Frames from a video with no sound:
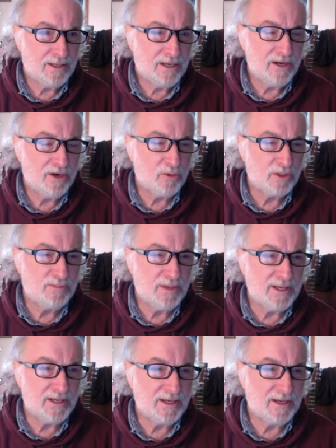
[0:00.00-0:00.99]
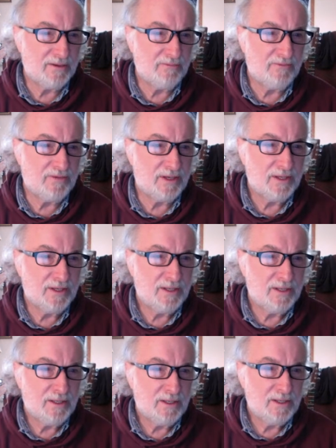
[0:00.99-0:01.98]
Here we're speaking of
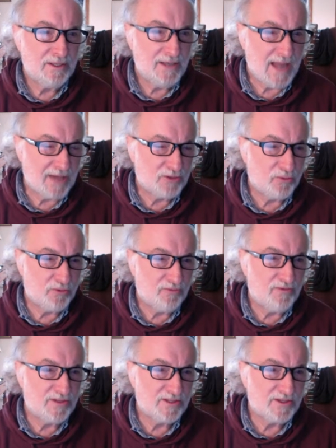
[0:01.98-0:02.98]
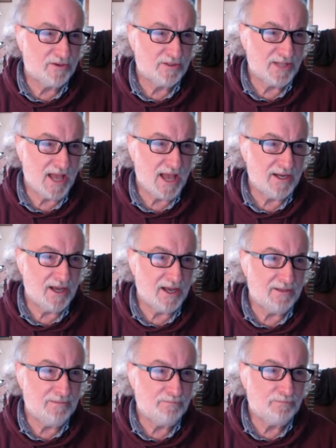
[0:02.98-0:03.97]
natural, physical
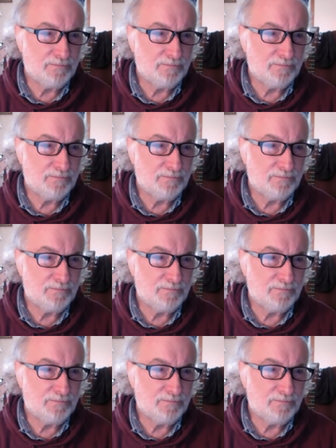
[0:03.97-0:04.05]
Zion,